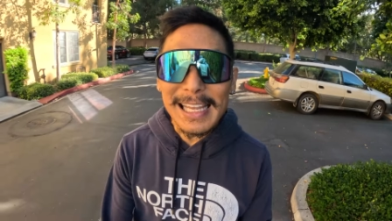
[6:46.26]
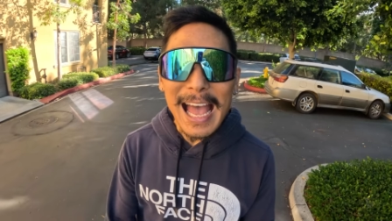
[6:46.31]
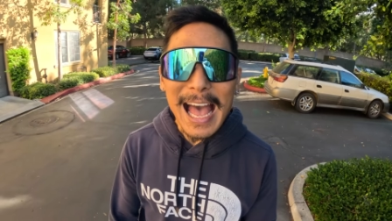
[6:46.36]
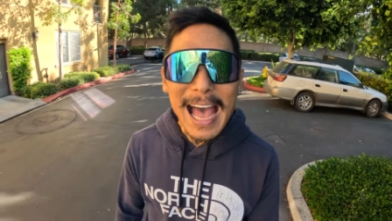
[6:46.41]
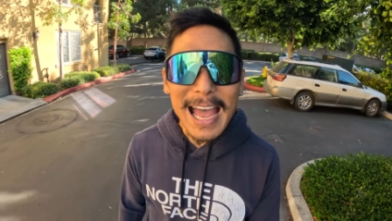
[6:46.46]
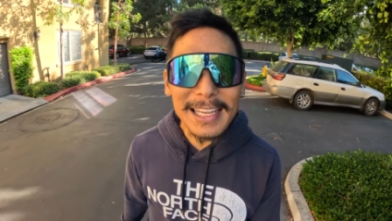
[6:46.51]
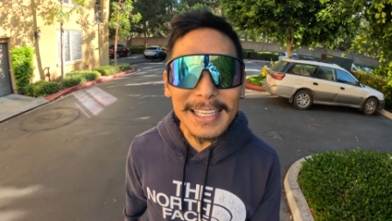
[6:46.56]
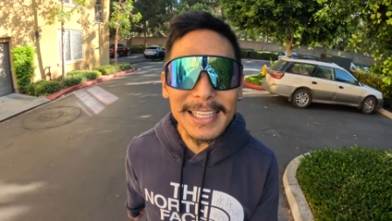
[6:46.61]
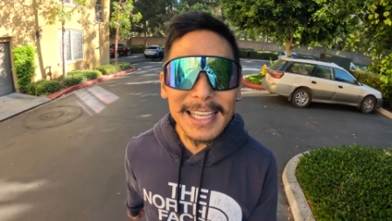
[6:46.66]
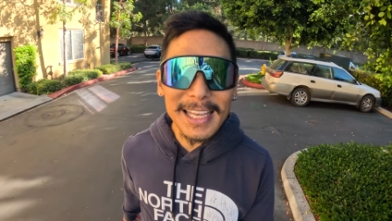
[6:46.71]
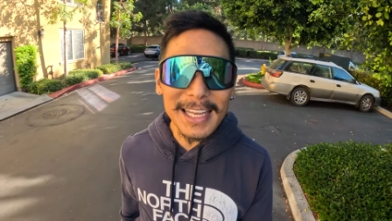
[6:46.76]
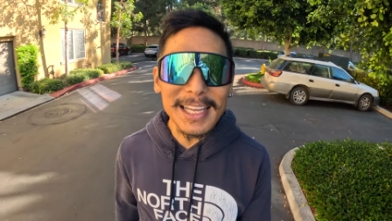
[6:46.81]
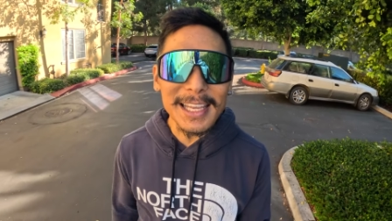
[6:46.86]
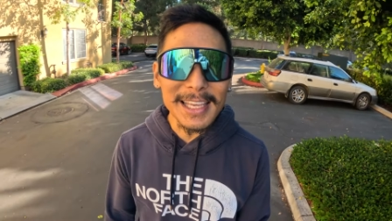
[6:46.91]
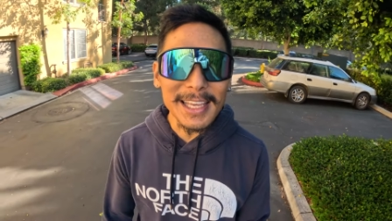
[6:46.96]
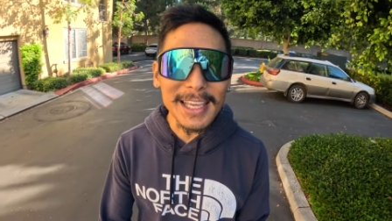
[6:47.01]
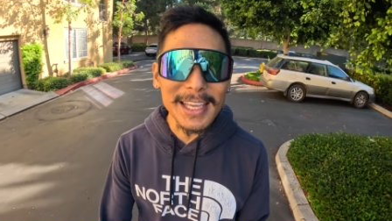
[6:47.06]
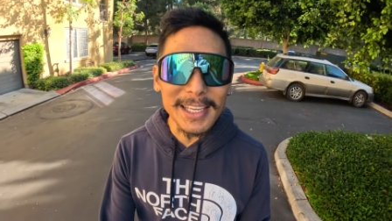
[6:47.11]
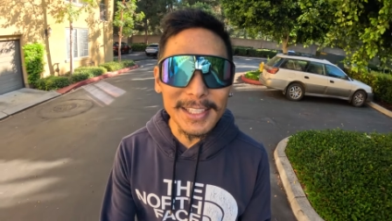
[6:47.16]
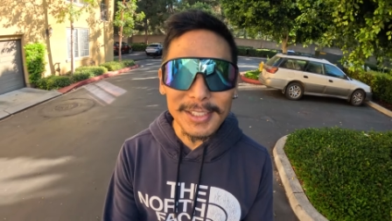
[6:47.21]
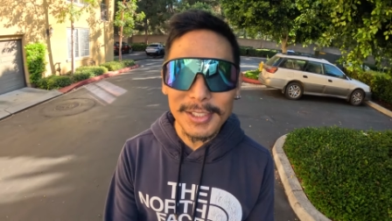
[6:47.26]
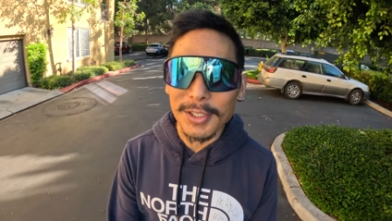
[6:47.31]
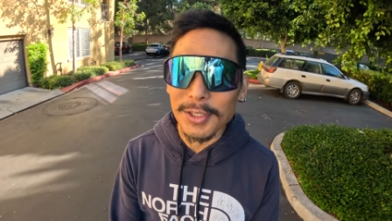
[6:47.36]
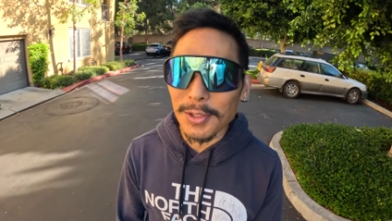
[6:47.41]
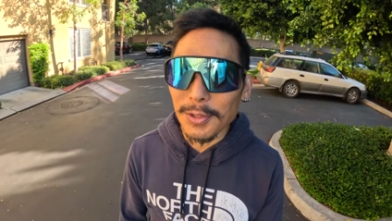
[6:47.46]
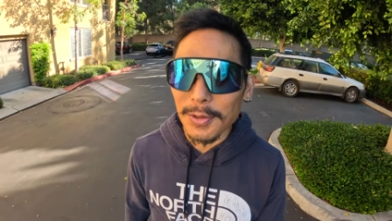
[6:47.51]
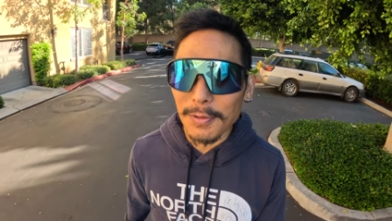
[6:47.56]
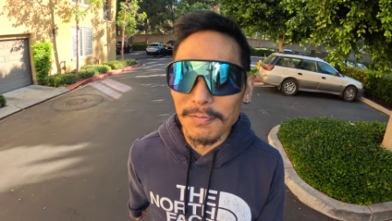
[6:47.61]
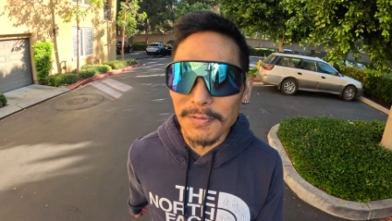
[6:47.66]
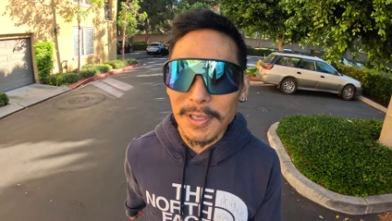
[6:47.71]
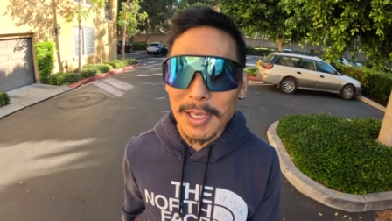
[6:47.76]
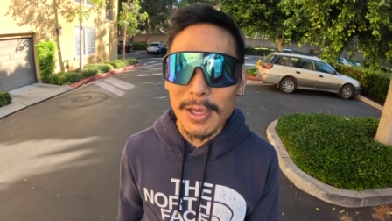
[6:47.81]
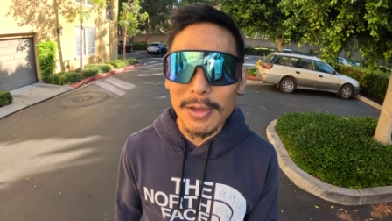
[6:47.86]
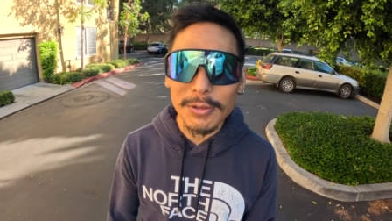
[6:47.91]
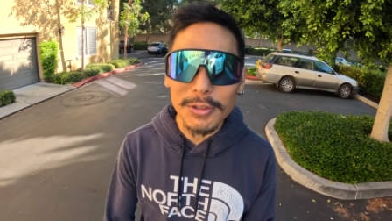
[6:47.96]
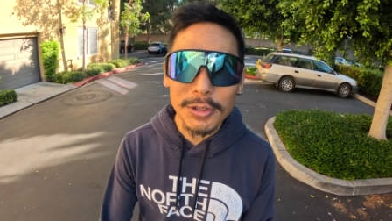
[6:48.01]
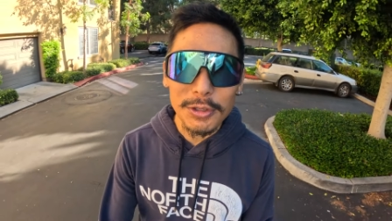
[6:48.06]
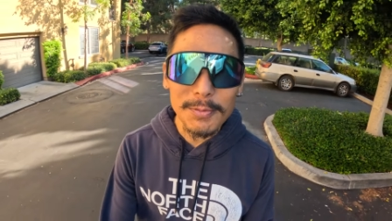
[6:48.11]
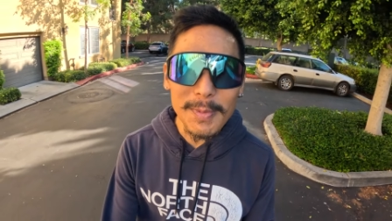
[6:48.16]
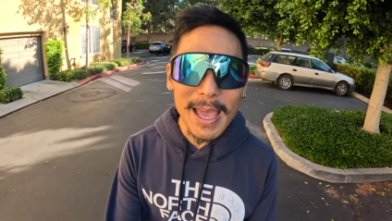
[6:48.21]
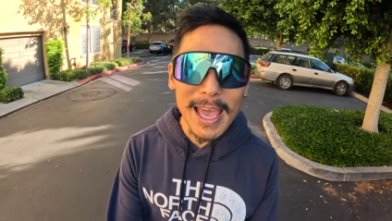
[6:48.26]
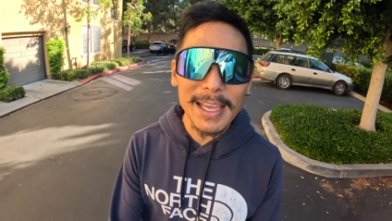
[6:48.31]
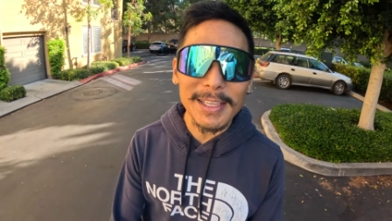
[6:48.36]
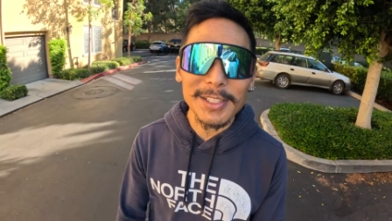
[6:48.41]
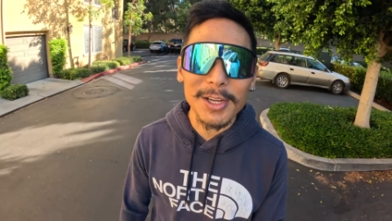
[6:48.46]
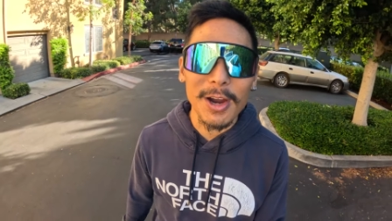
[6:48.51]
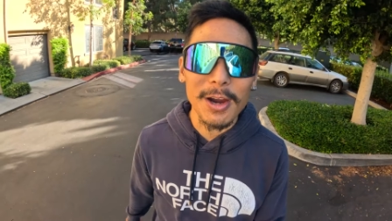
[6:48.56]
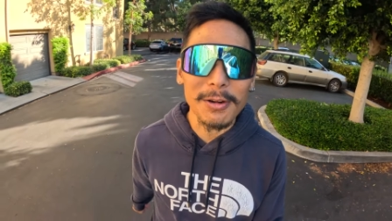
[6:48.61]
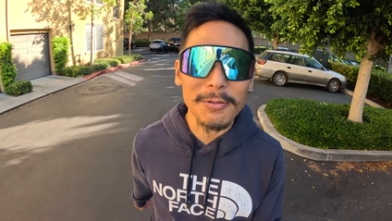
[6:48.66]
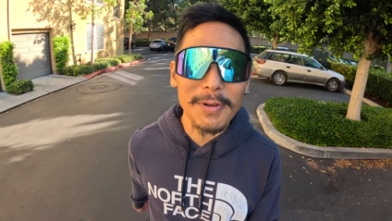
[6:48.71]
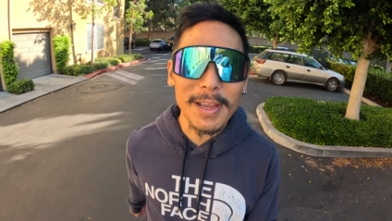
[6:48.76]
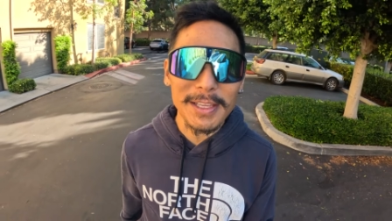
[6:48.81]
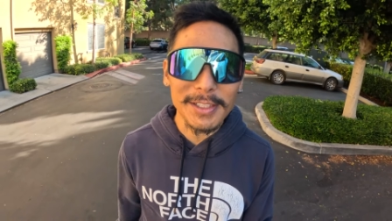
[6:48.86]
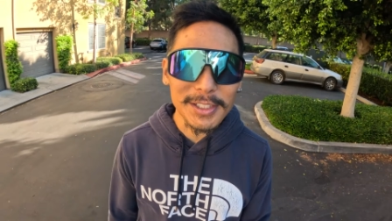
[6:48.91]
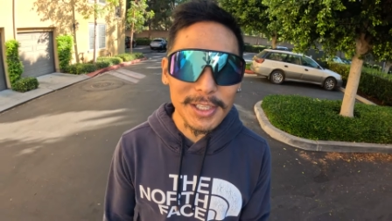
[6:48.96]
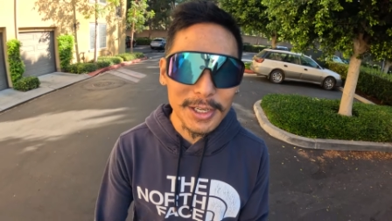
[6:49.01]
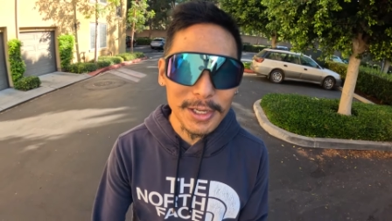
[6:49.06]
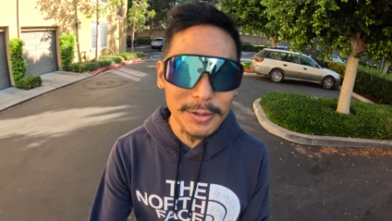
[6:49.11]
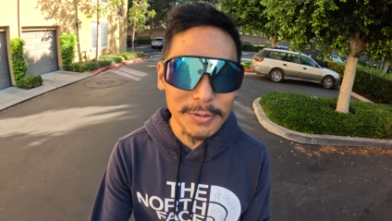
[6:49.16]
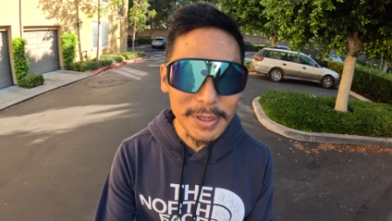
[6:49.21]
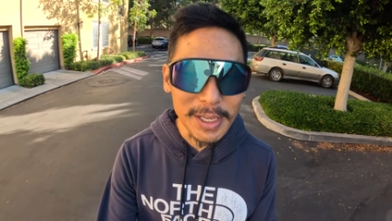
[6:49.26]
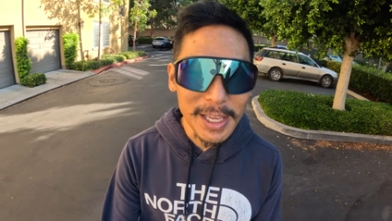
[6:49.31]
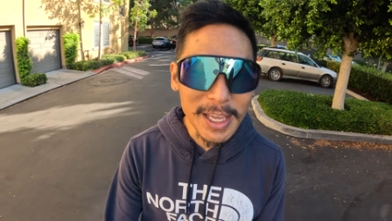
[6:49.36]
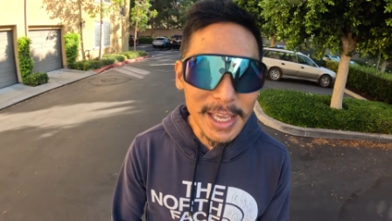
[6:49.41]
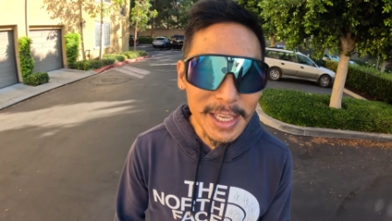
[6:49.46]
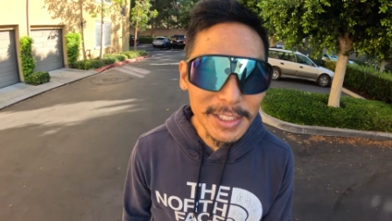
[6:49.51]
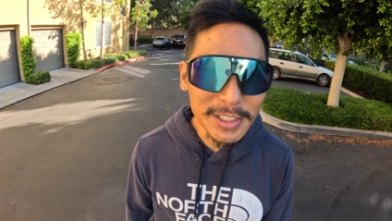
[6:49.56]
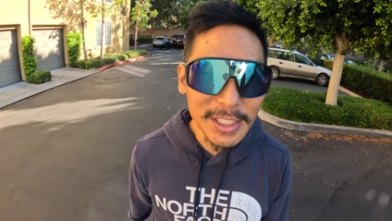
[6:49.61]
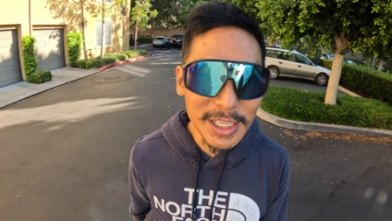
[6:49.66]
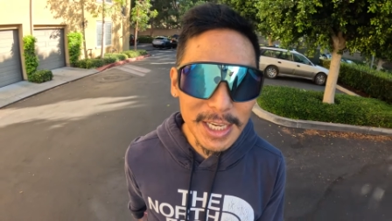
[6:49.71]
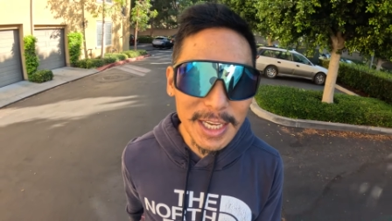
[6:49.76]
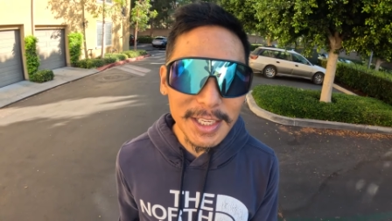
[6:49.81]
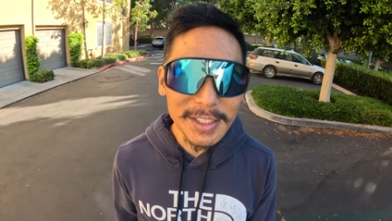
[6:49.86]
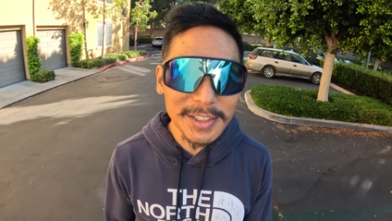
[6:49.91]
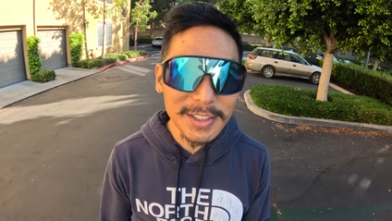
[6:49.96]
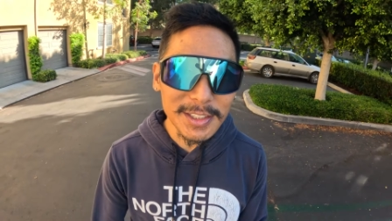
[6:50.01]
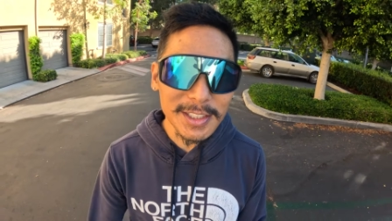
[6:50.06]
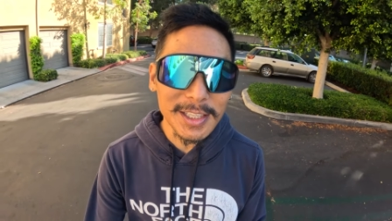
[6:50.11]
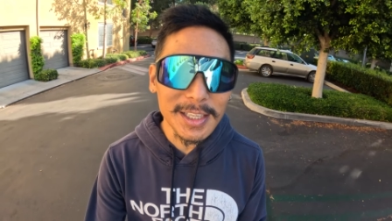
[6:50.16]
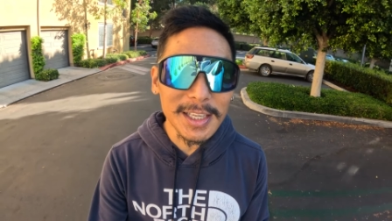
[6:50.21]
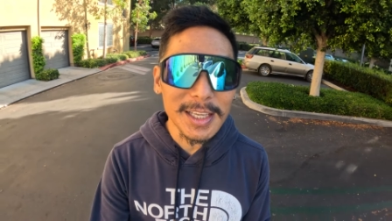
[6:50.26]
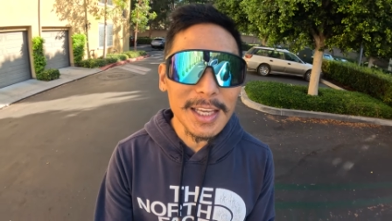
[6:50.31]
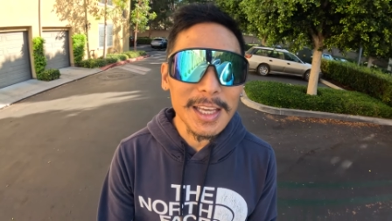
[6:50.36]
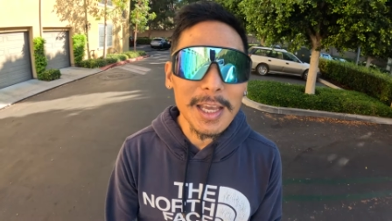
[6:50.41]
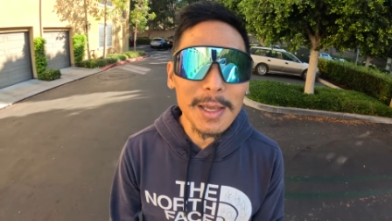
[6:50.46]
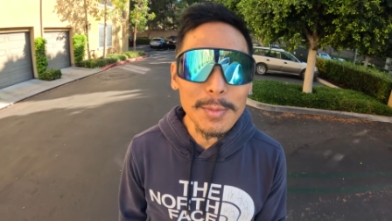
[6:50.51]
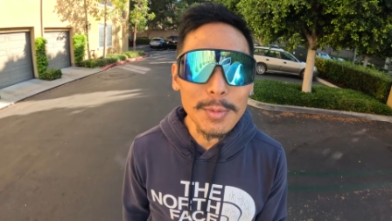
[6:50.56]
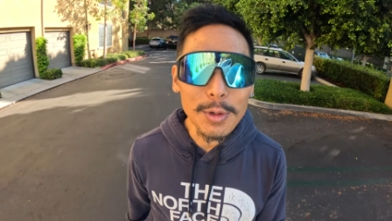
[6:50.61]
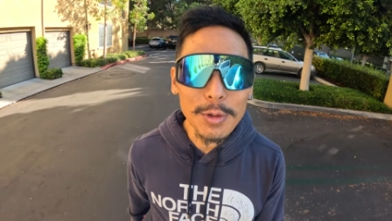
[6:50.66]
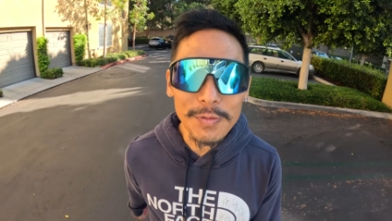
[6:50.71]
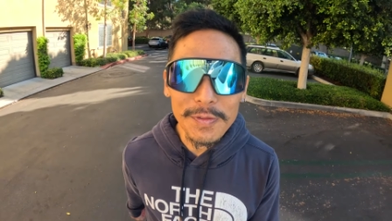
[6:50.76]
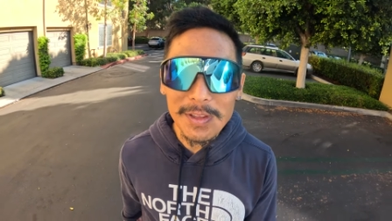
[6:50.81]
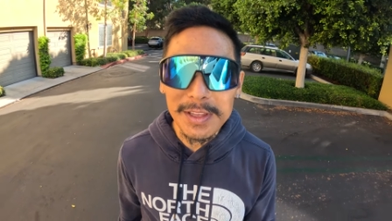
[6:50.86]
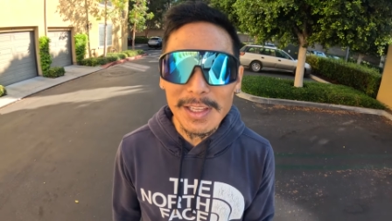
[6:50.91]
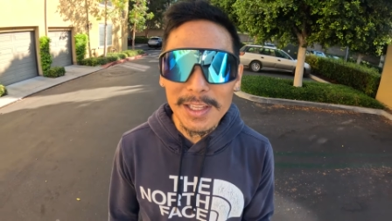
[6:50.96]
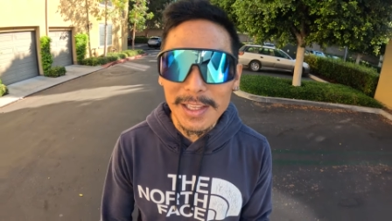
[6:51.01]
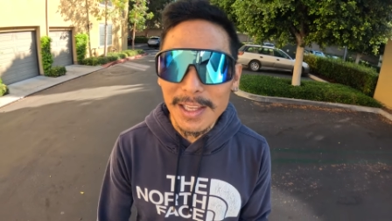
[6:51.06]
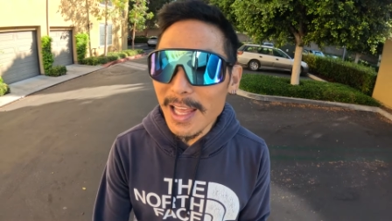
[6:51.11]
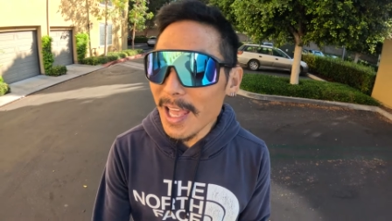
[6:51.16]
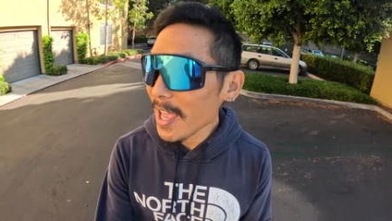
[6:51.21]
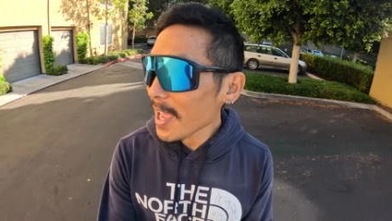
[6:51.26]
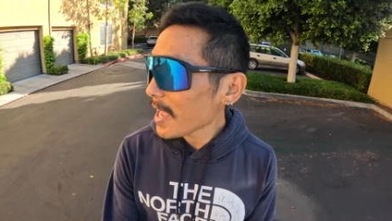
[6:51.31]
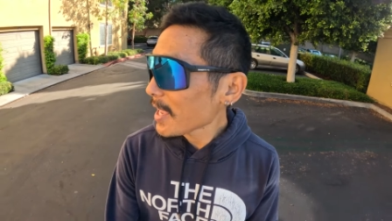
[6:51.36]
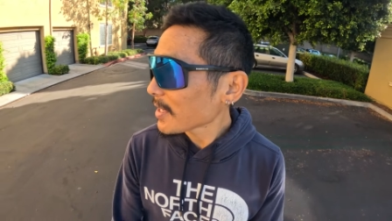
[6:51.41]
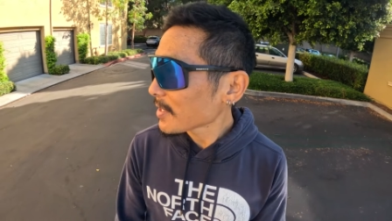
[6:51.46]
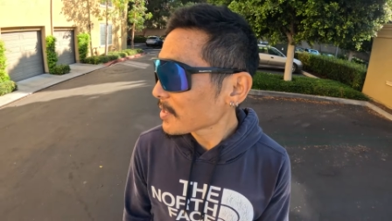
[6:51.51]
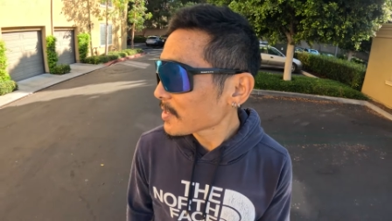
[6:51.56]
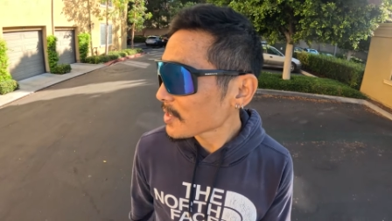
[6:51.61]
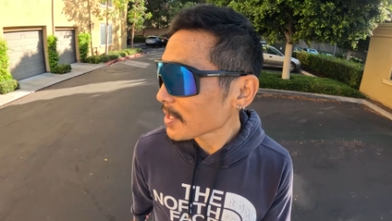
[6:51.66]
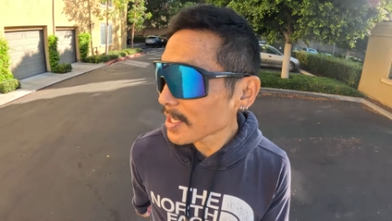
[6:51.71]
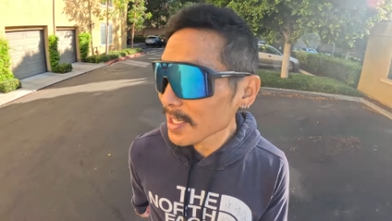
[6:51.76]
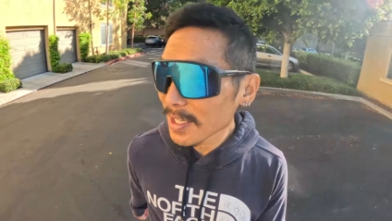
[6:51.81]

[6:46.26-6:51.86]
not getting into VO2 max heart rate zone, just moving the legs.